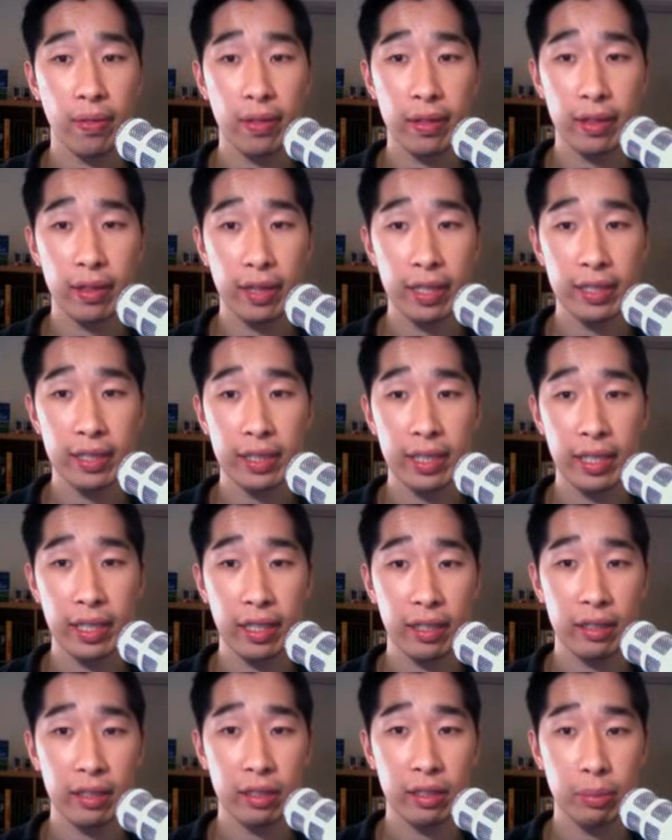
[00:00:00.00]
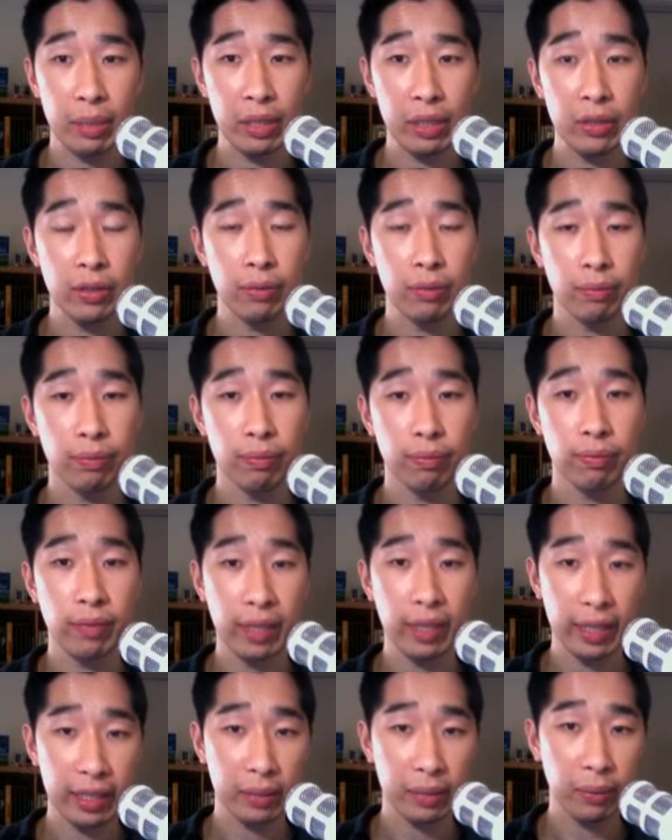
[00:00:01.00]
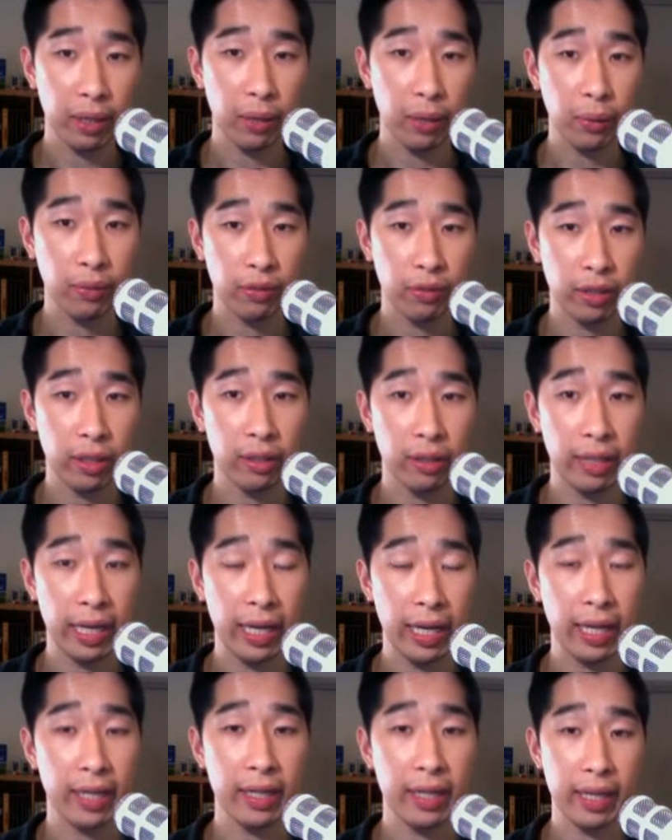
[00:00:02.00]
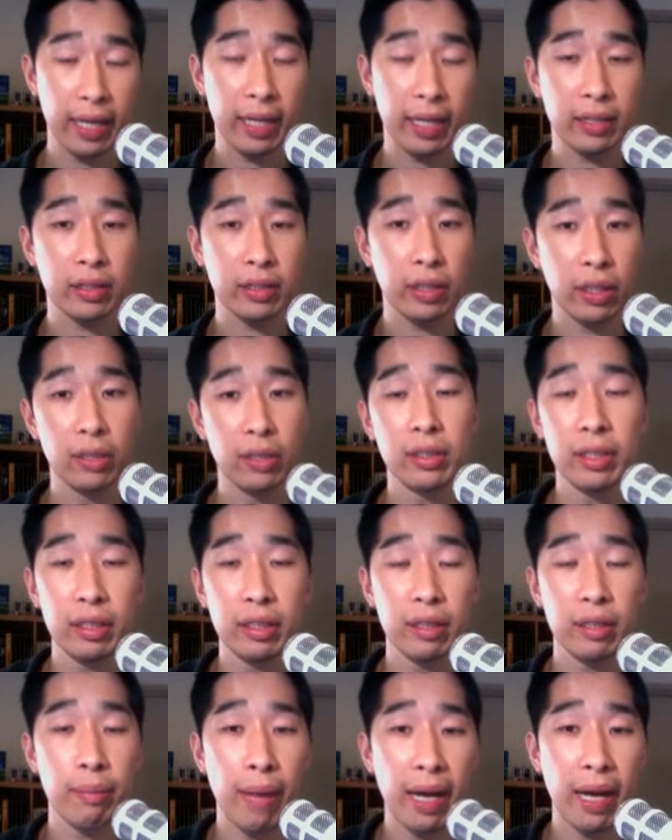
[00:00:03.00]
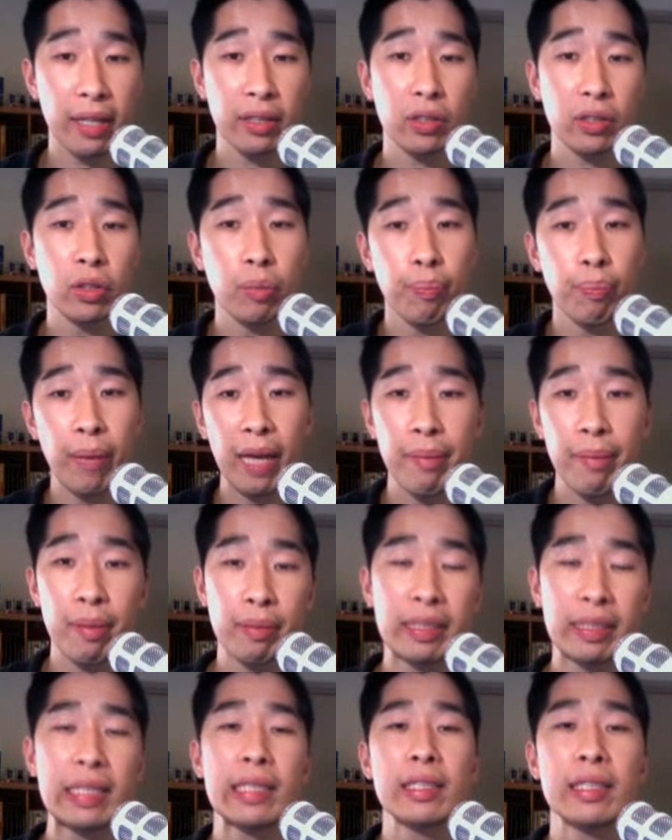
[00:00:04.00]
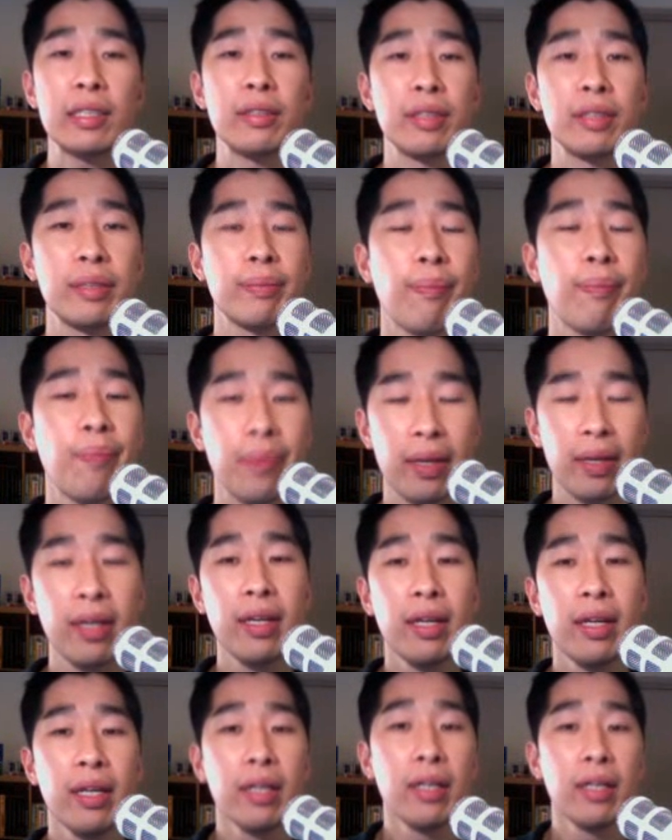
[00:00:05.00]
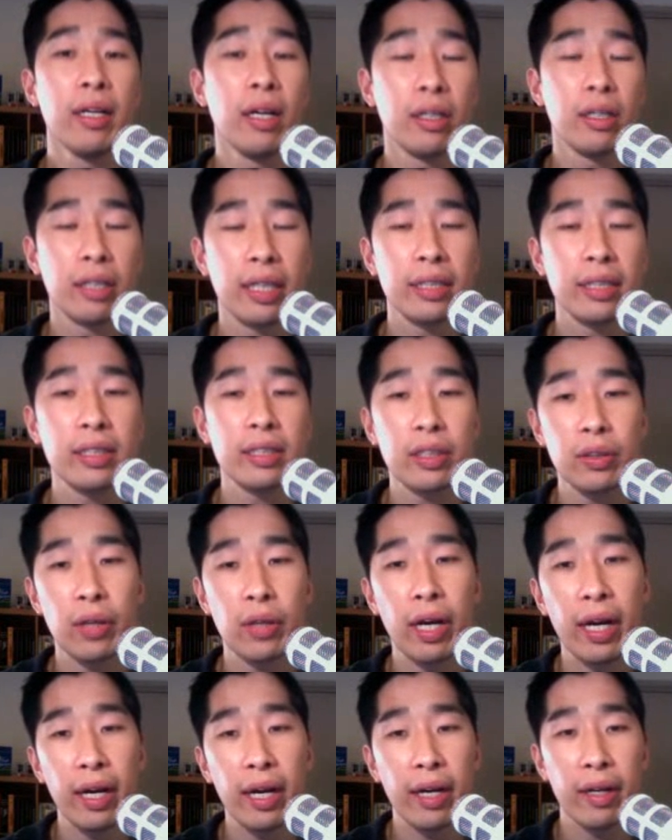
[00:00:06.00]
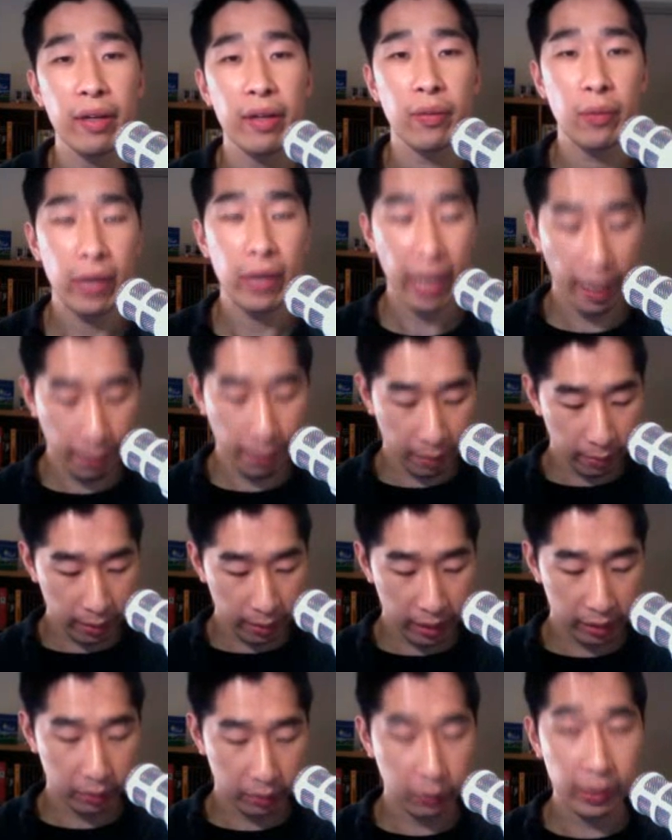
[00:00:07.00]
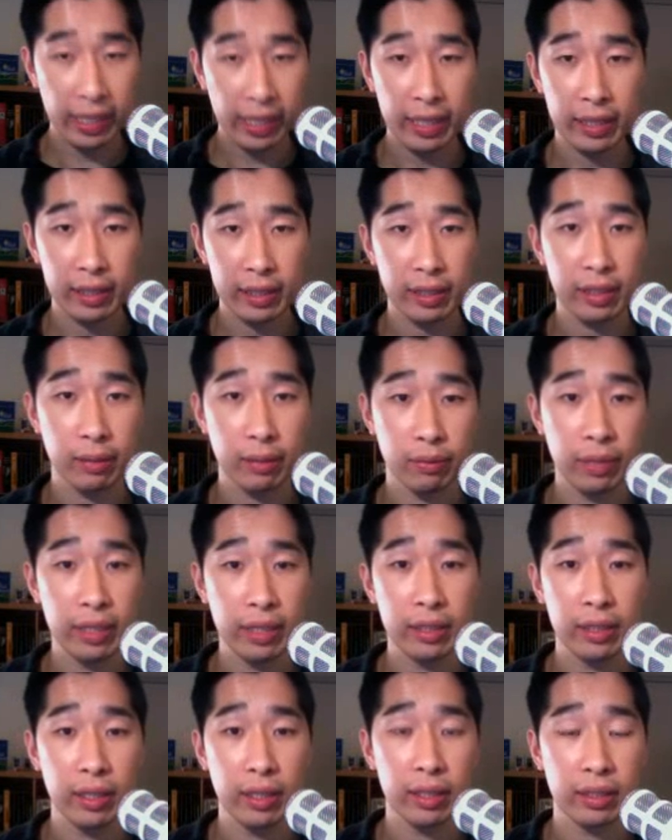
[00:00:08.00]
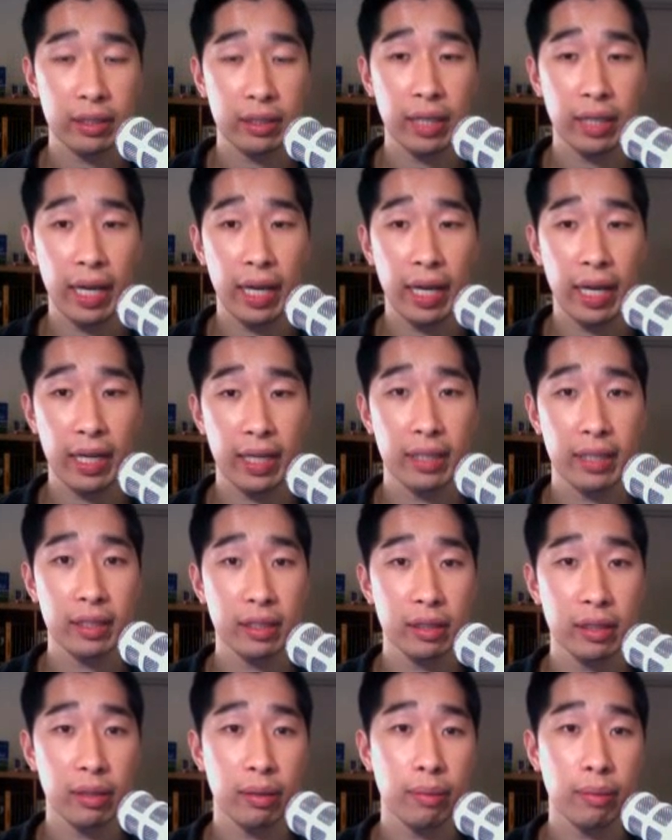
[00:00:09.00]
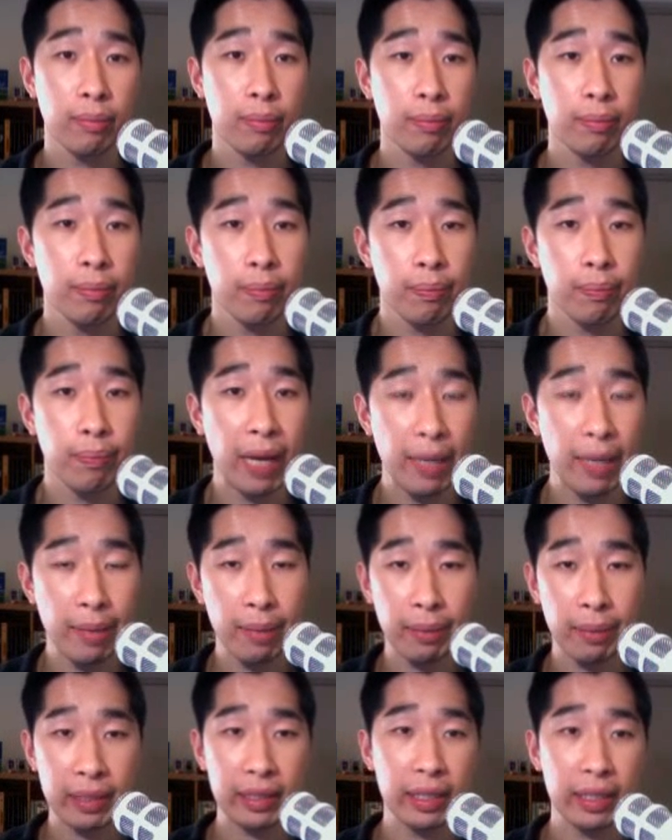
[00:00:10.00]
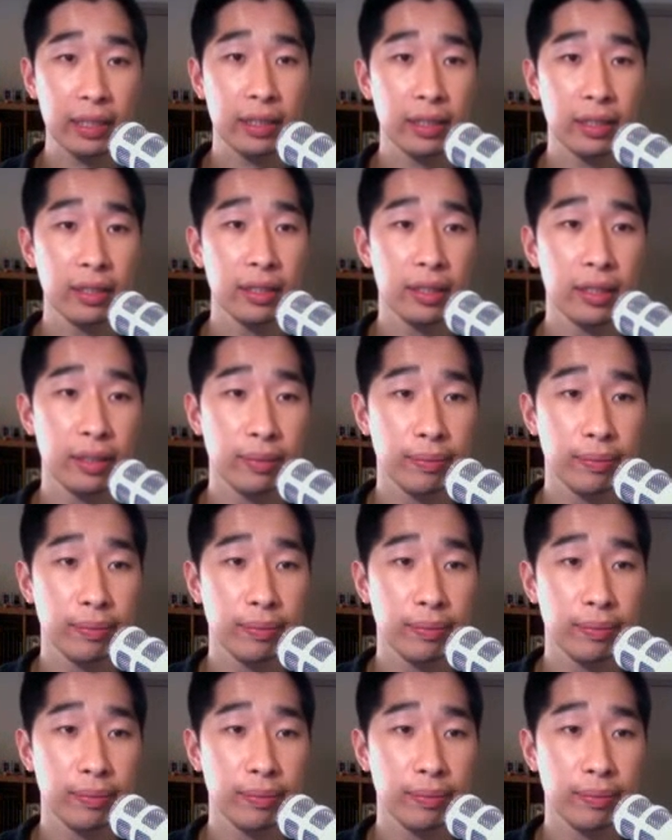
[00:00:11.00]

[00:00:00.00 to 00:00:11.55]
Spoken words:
this here to be good. And that's why we've gone ahead and chosen the market called Baby Predictions. All right, so what happened was we did some research, and Baby Predictions